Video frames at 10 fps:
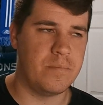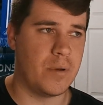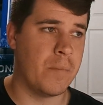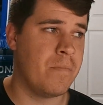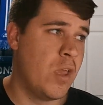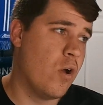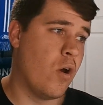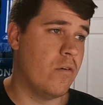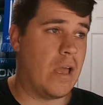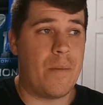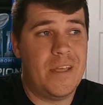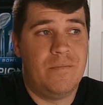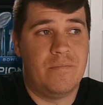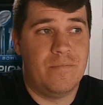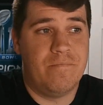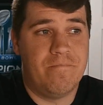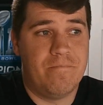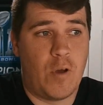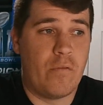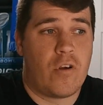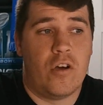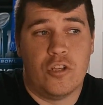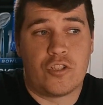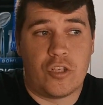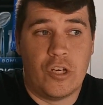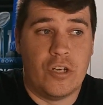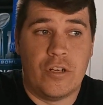But, overall it looks good.